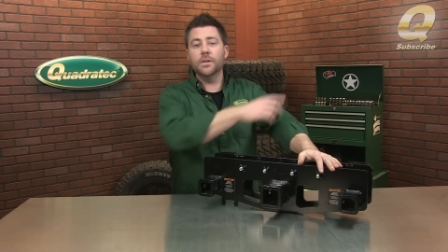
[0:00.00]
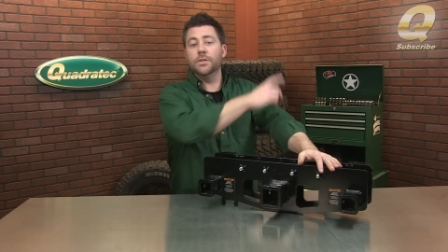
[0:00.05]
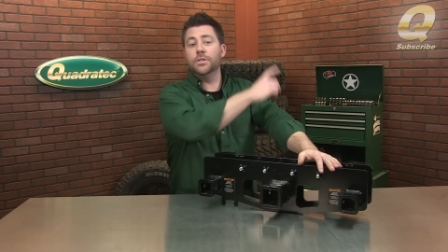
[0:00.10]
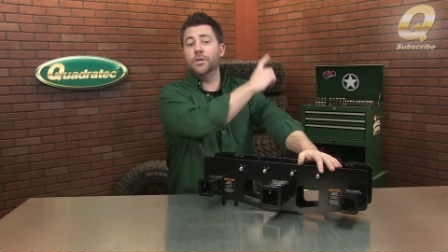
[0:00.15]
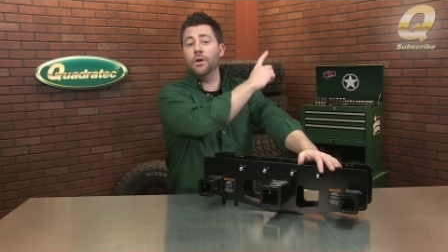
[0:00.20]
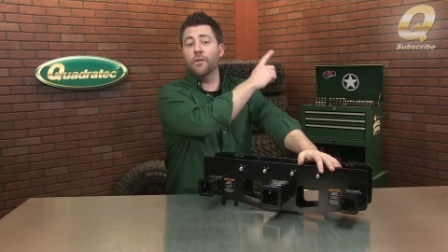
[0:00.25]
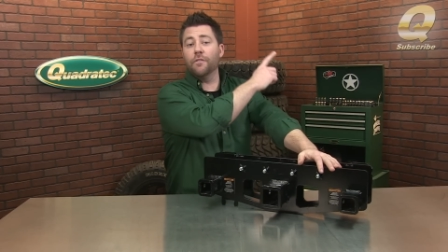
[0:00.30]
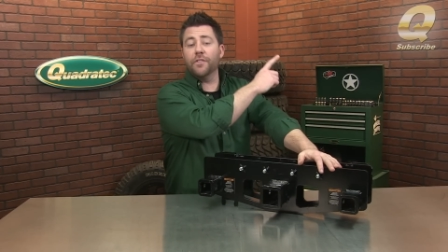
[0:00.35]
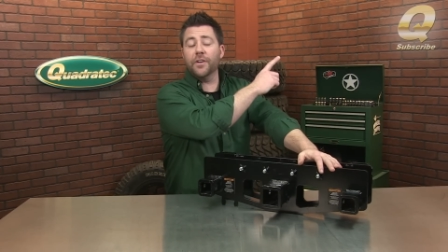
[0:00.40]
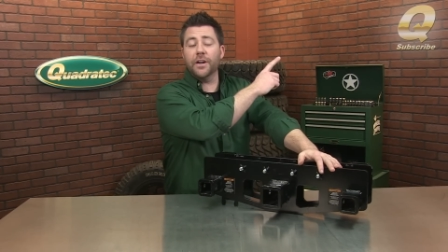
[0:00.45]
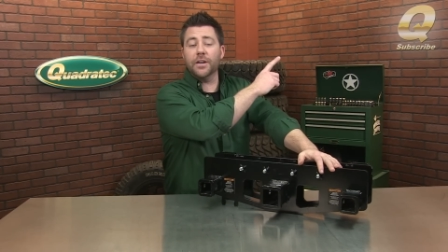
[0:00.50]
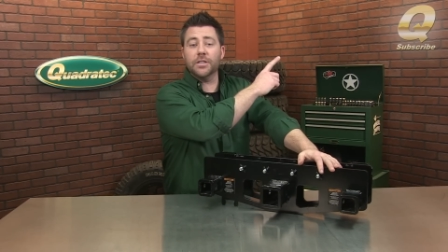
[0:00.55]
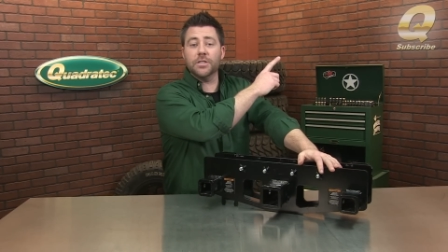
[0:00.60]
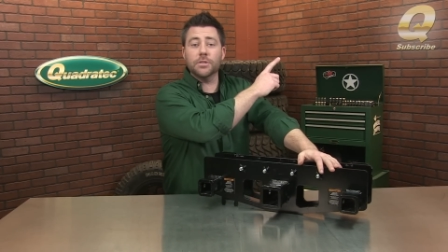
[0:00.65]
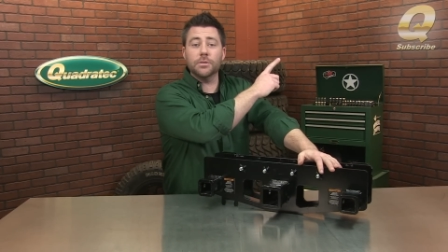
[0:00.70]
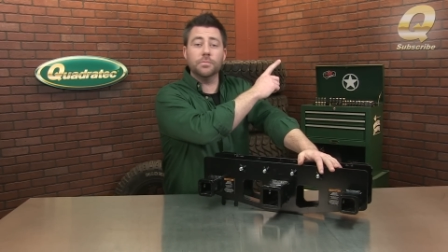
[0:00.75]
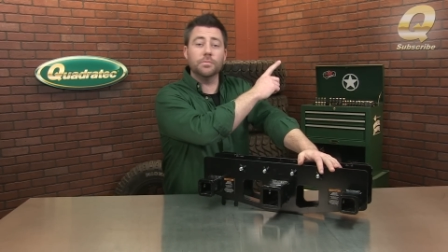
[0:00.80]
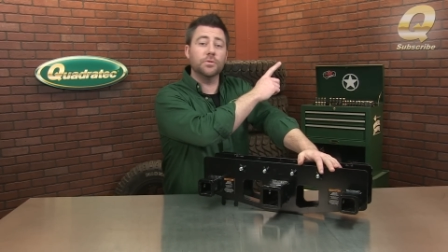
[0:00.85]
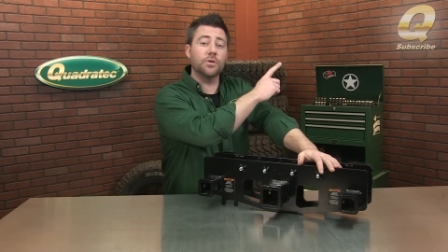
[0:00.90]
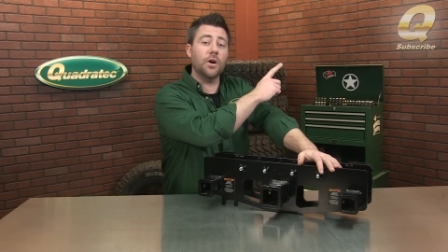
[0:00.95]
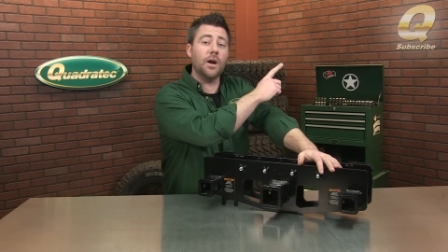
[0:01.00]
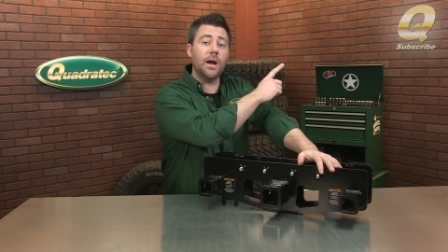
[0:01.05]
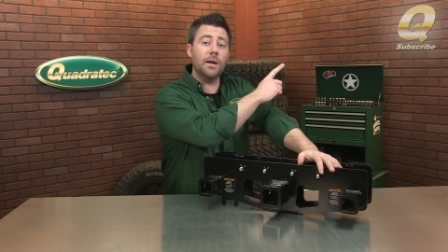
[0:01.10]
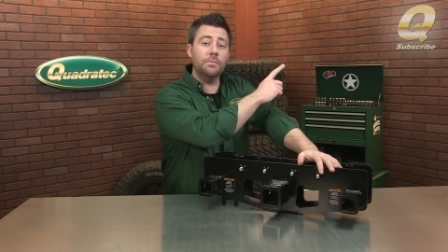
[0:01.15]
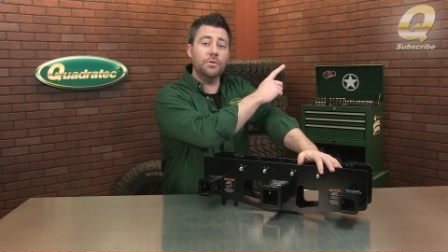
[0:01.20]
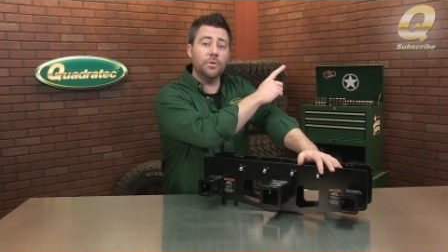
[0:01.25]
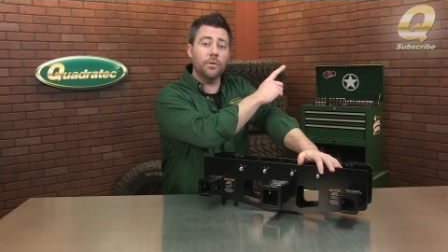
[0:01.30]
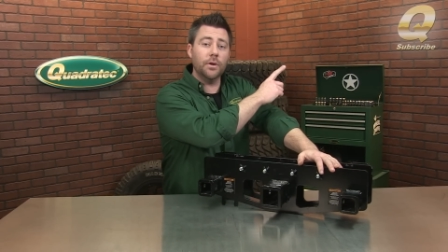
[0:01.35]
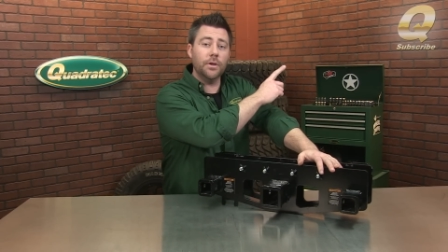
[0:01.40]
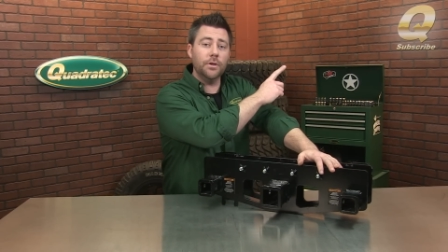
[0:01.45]
don't forget to subscribe
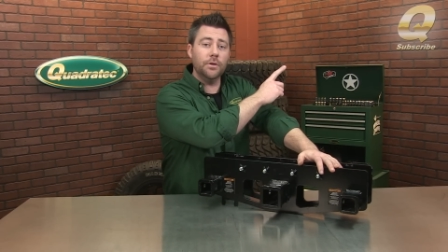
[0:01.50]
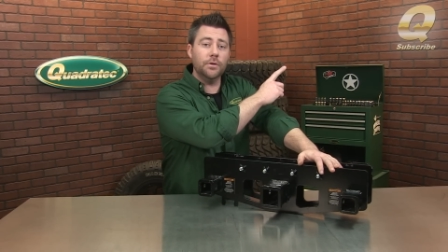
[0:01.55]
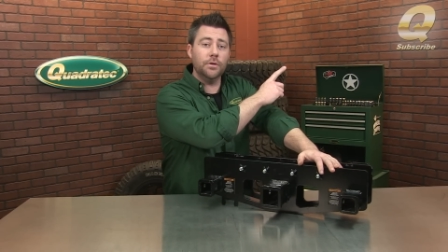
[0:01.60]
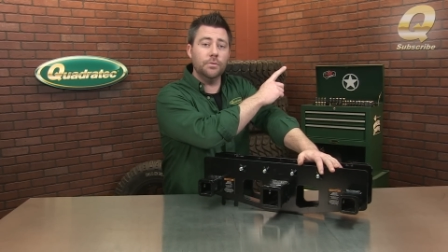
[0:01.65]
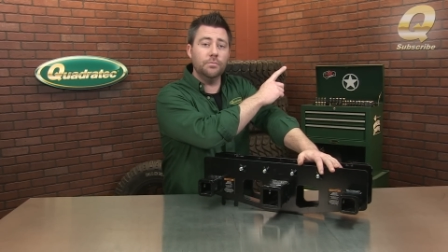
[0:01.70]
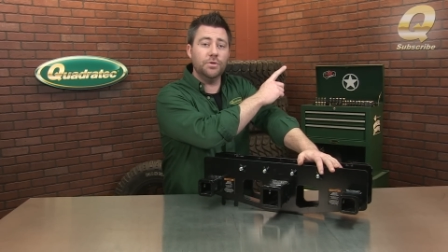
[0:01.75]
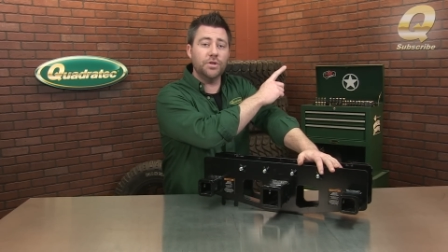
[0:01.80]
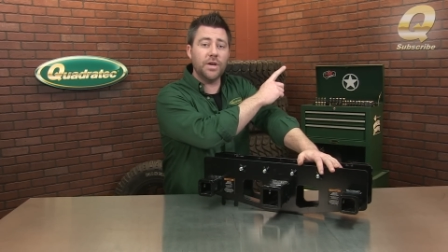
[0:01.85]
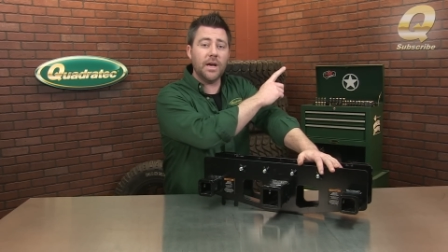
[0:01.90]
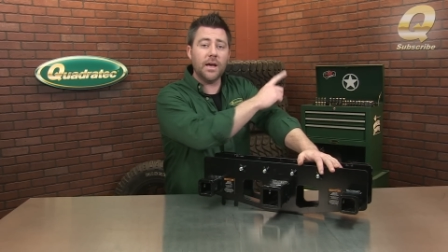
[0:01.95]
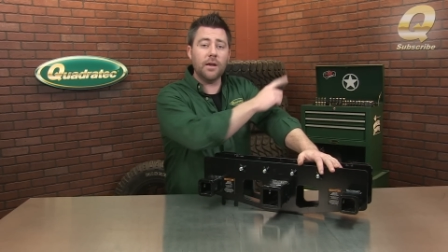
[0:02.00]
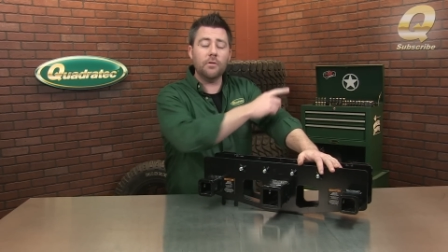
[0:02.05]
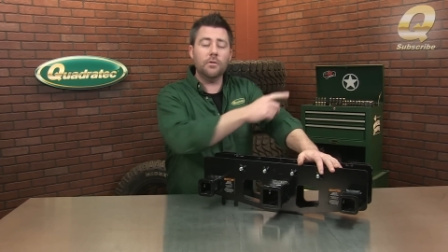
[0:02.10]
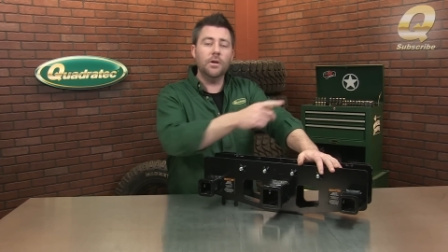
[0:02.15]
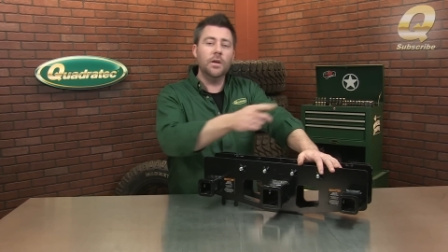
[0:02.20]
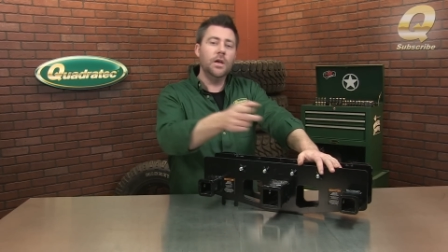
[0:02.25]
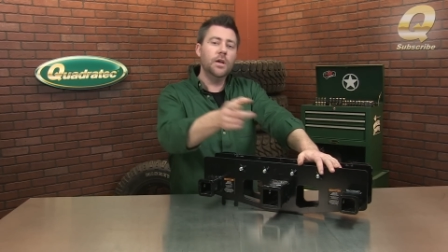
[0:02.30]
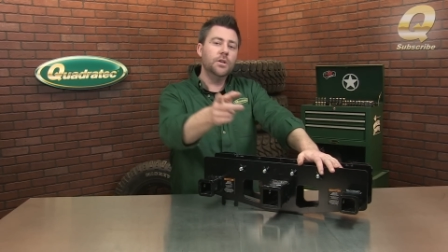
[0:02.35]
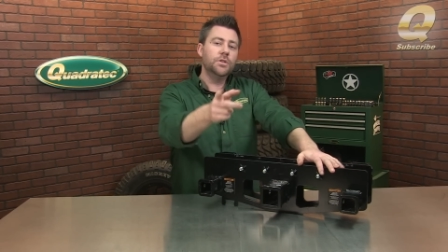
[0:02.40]
to our YouTube channel